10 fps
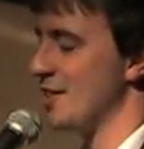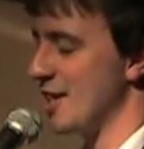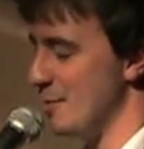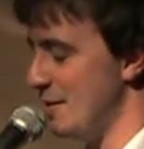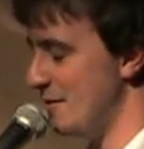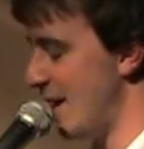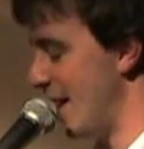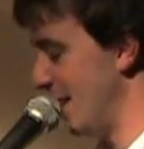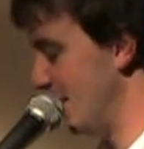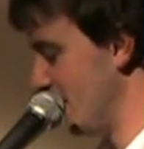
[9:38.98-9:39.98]
and you're going to be
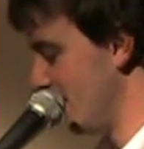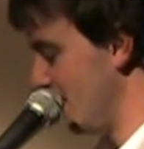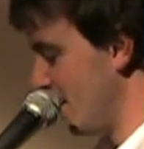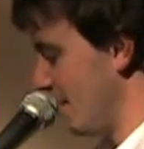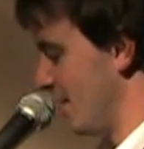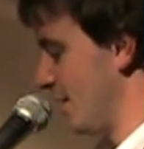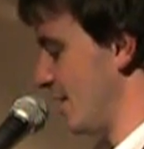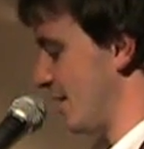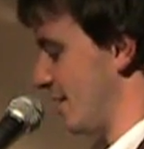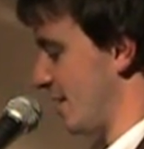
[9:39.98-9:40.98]
fine.
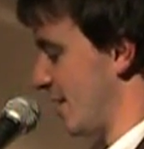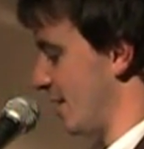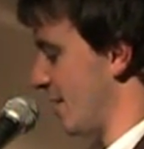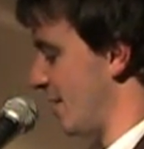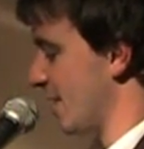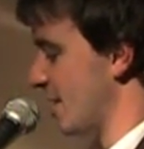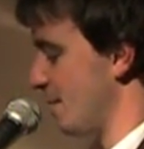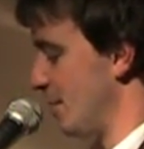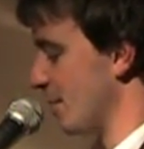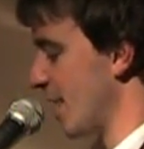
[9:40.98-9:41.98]
And I think
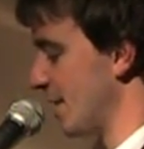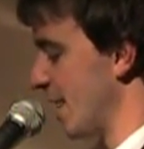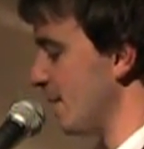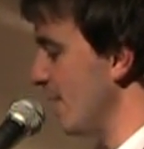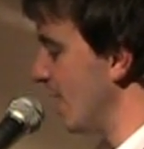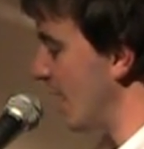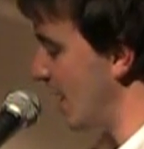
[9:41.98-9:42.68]
some people got that.